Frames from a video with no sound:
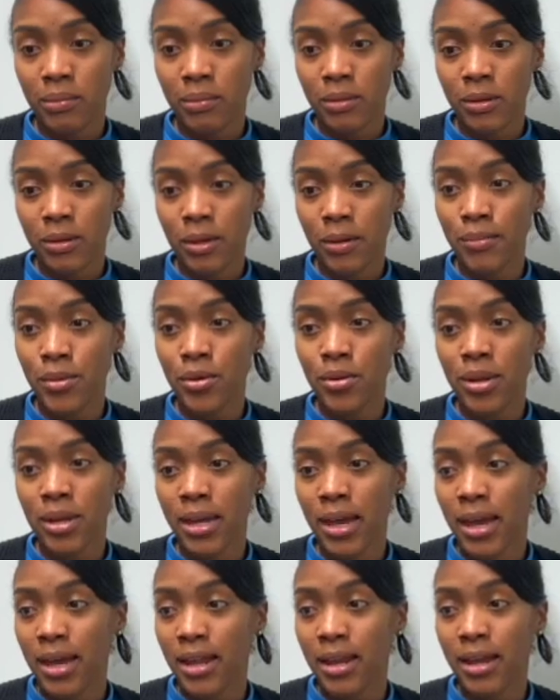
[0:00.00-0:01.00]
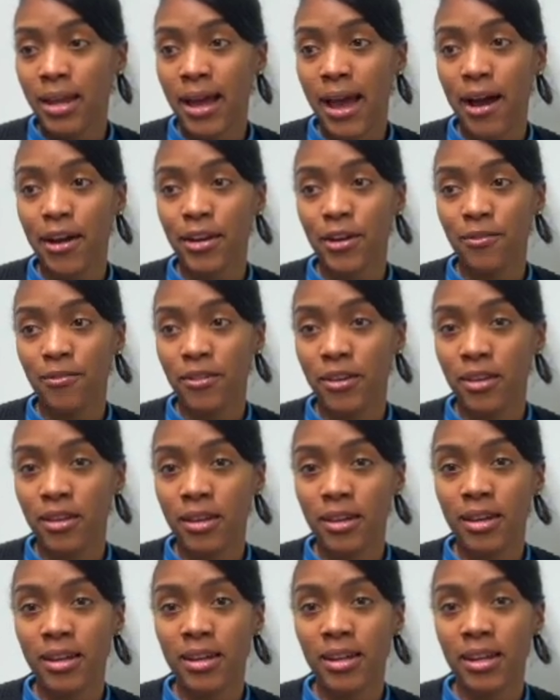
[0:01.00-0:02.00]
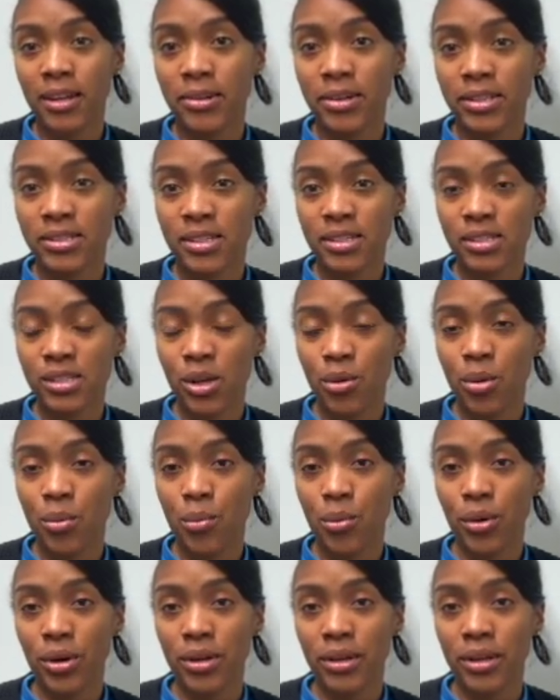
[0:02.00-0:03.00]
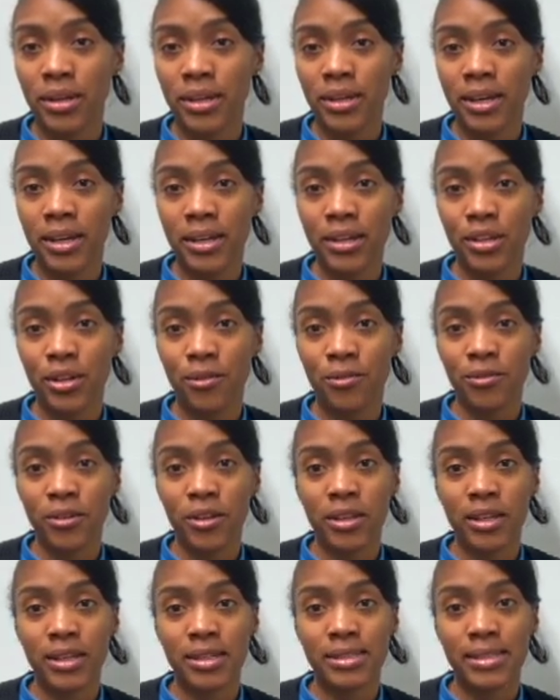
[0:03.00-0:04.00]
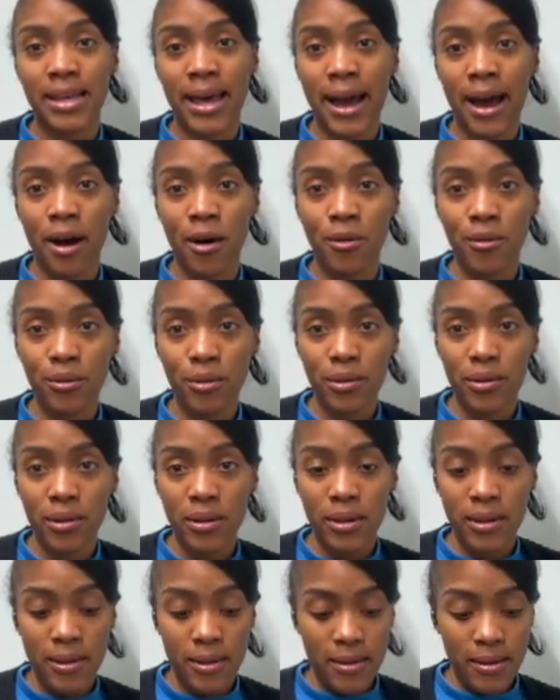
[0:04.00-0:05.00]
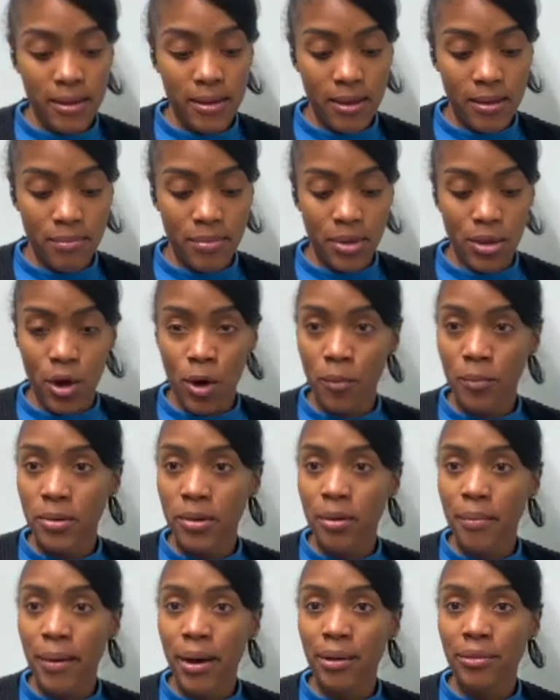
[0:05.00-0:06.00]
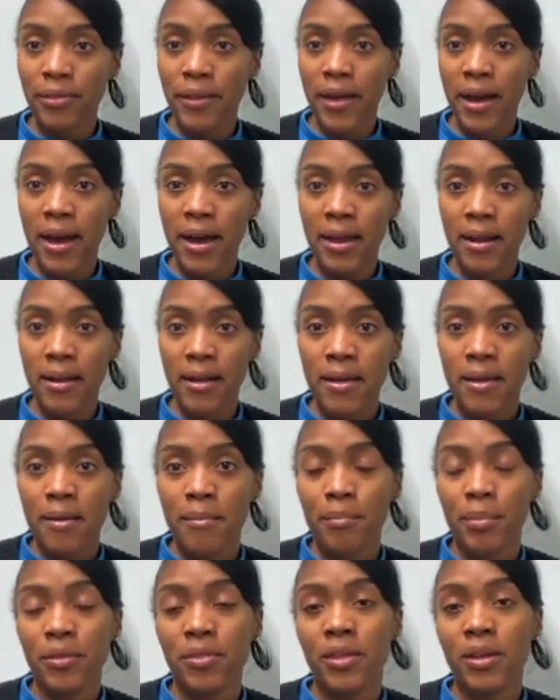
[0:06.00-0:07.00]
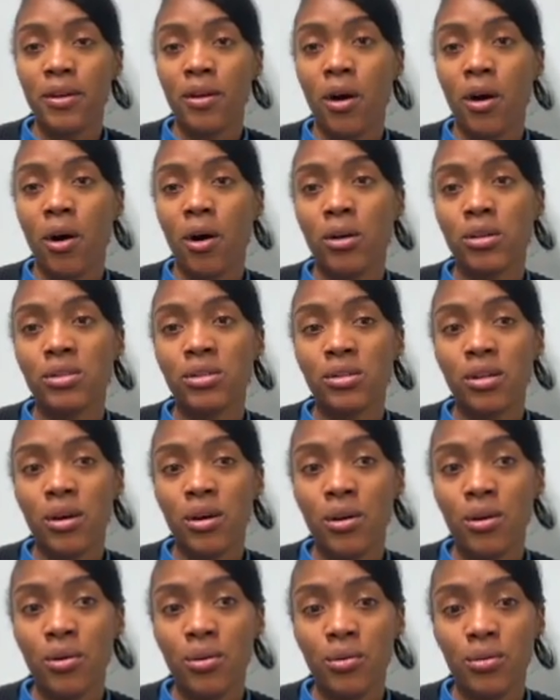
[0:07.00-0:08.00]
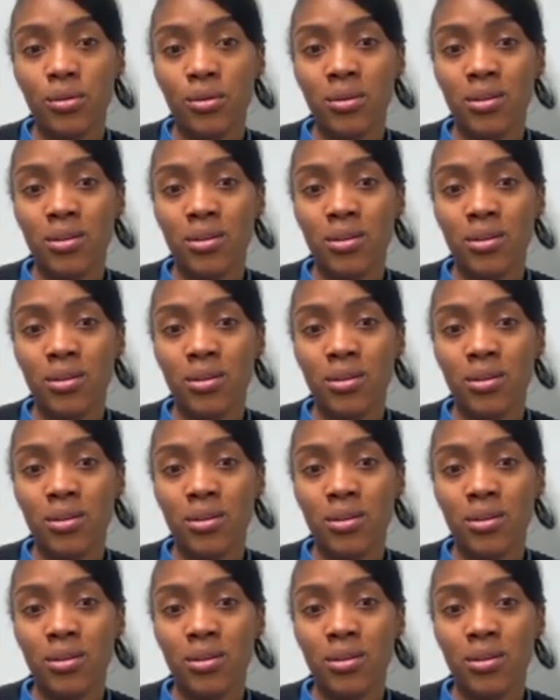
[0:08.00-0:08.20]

communicating how you're feeling, again, because it's so important to get your feelings out and be open about that. But then also,